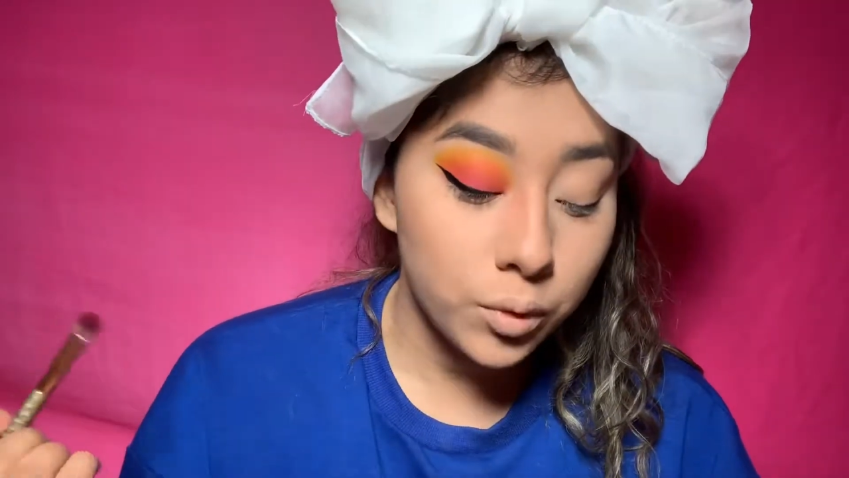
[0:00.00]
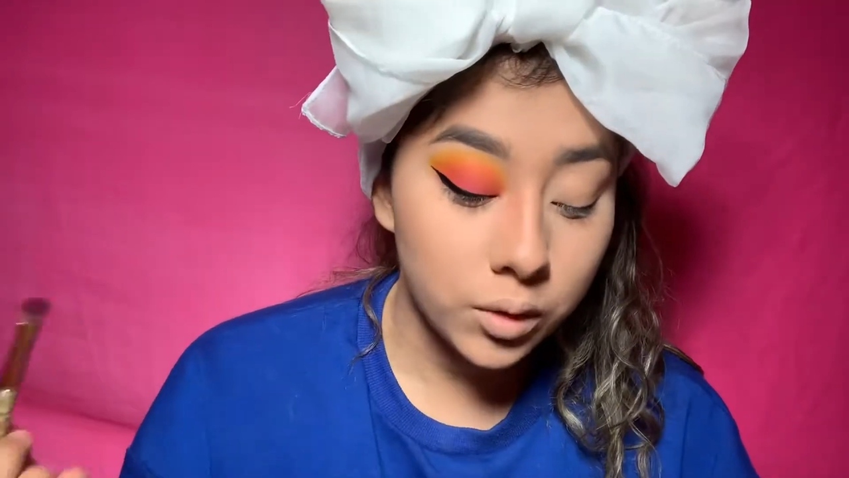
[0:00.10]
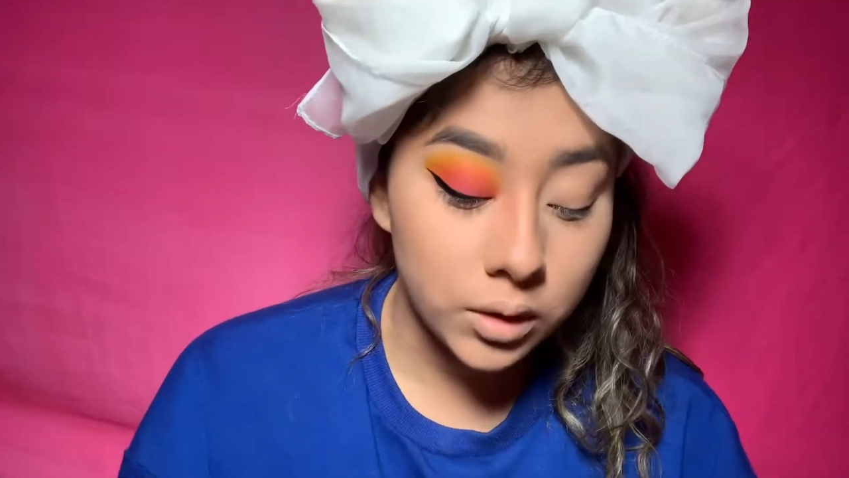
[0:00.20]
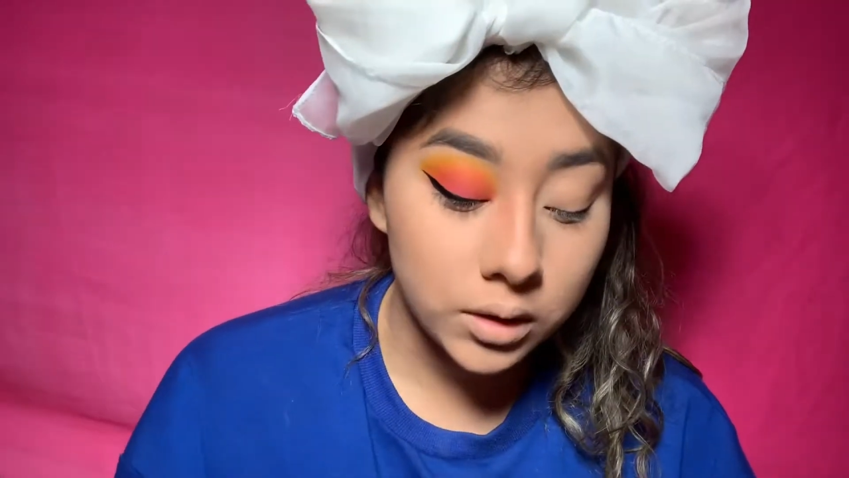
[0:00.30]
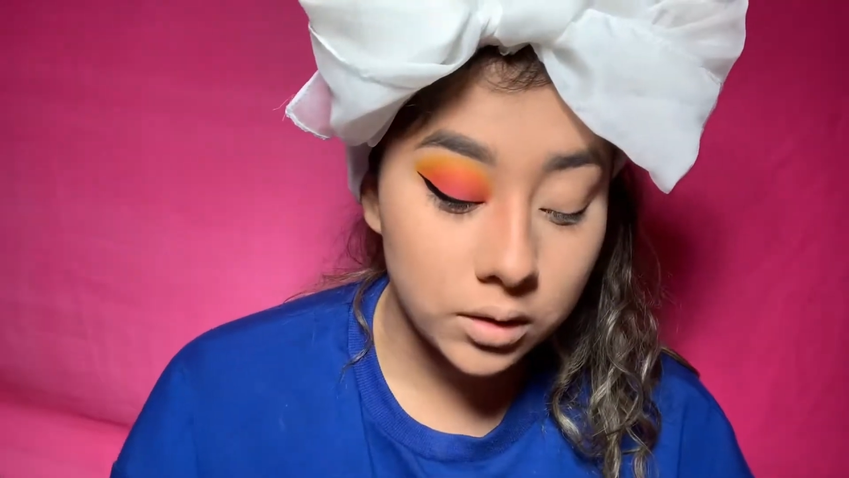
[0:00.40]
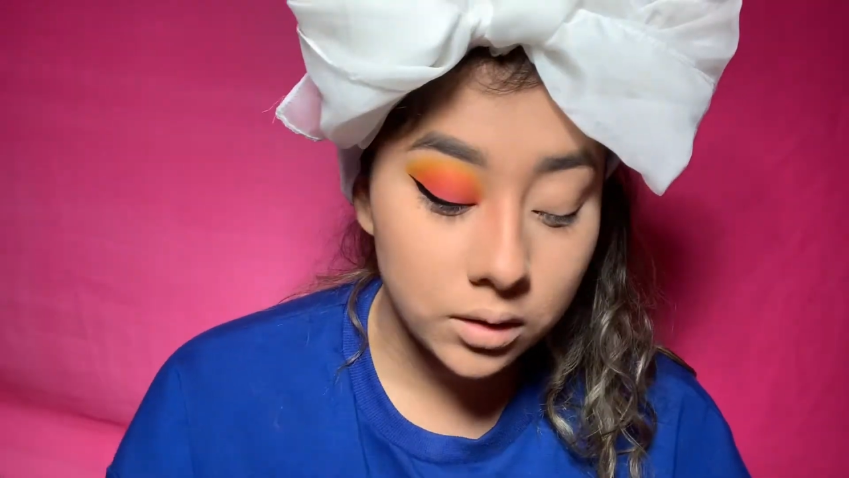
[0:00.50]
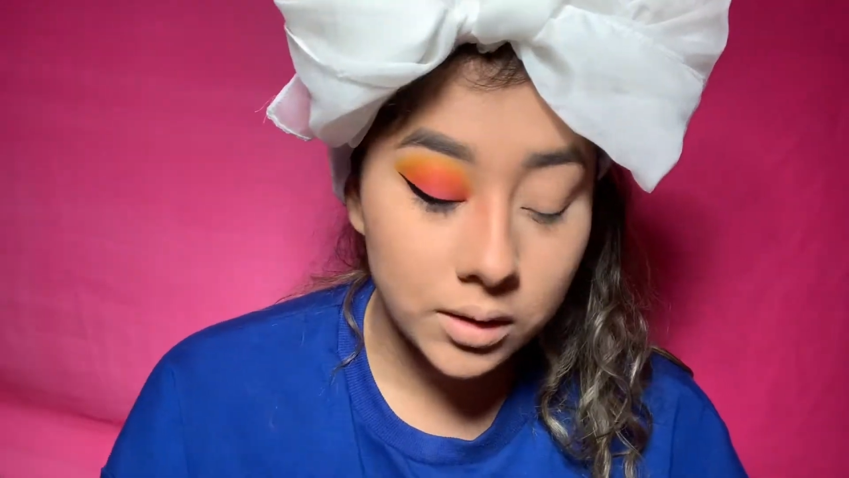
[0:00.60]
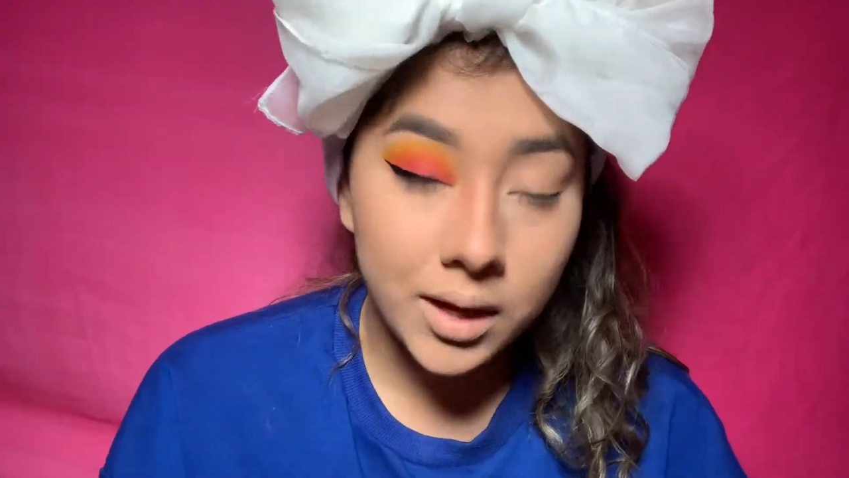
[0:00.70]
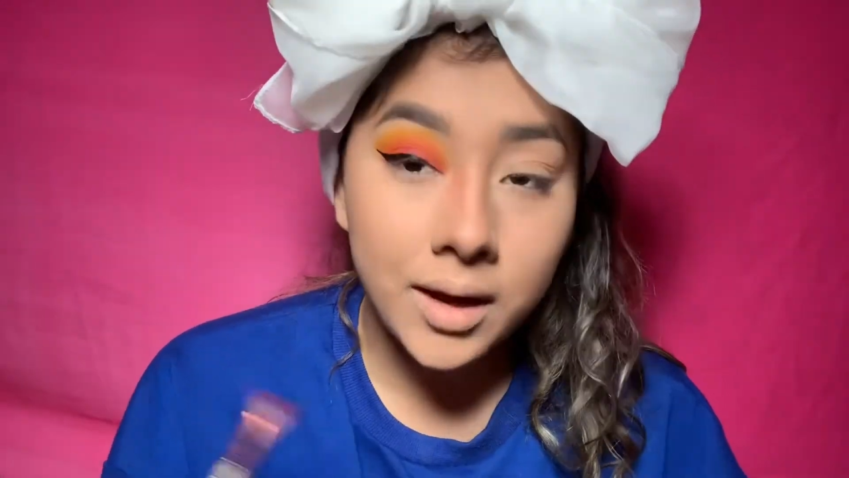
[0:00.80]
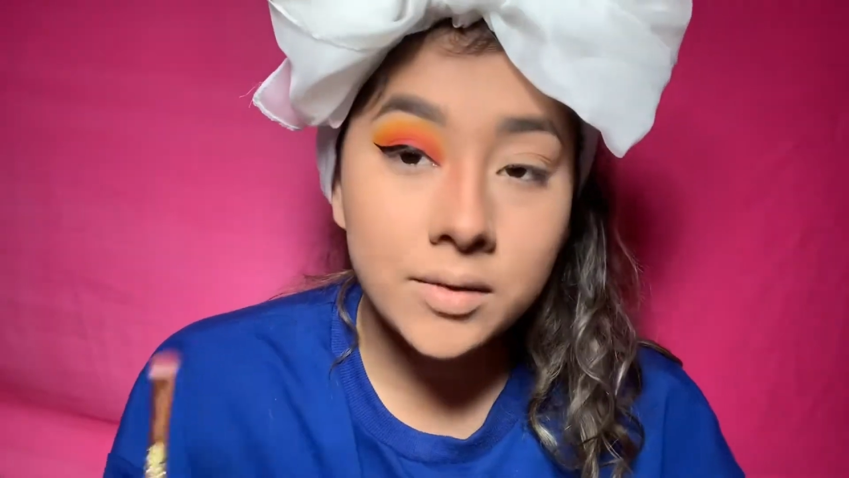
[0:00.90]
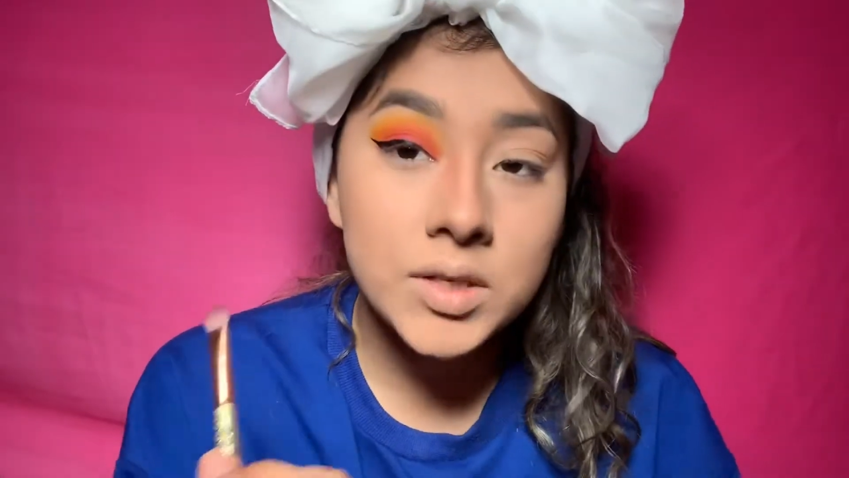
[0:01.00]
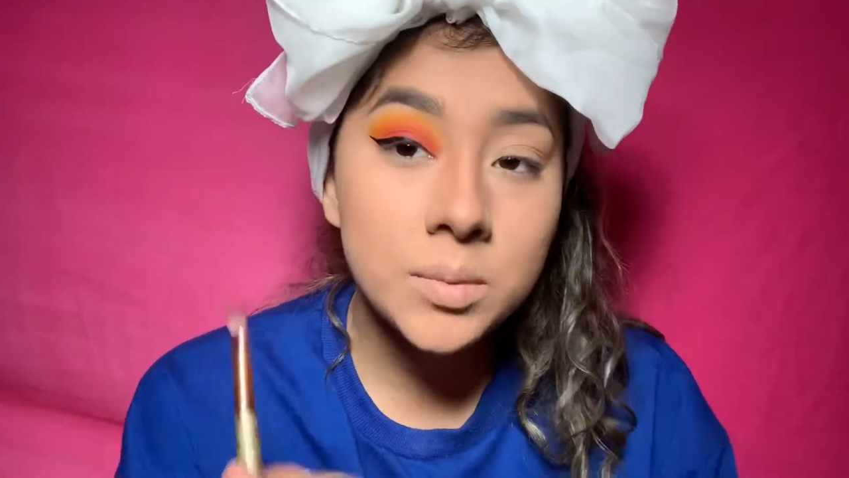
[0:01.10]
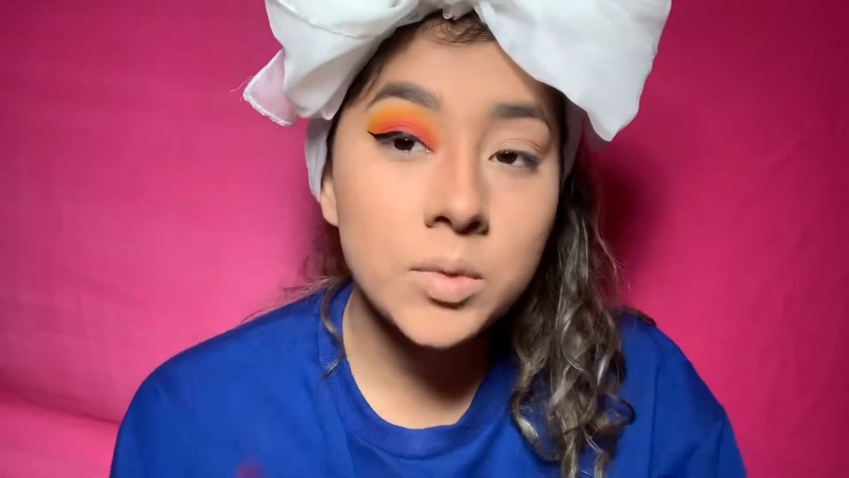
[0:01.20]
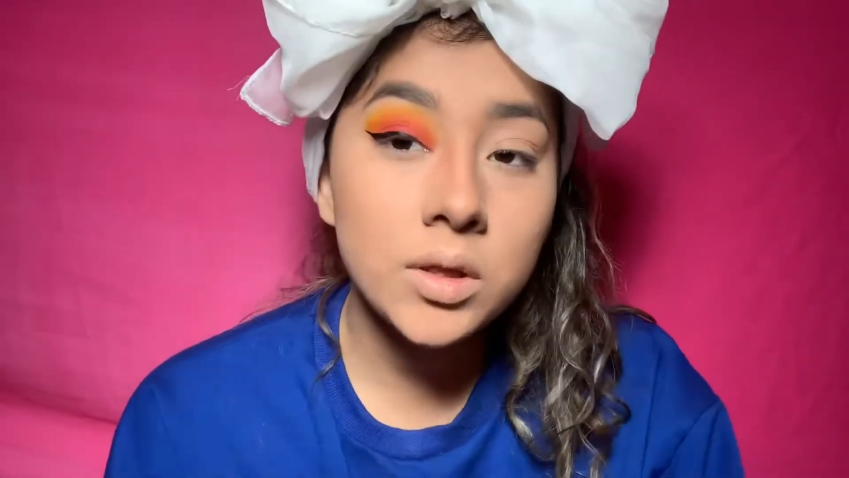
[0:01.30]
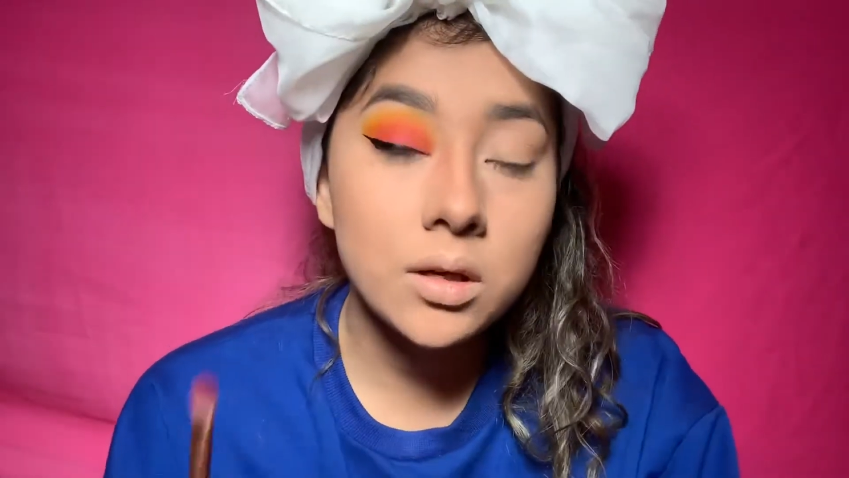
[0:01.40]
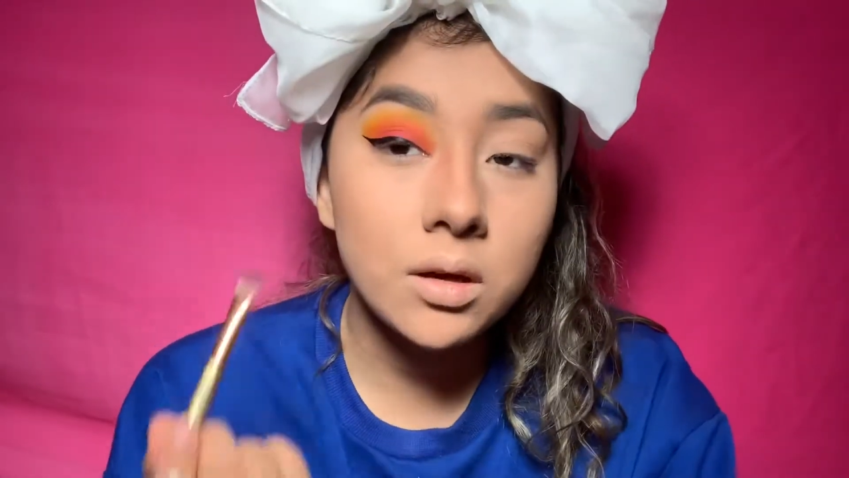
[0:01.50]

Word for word: put kind of some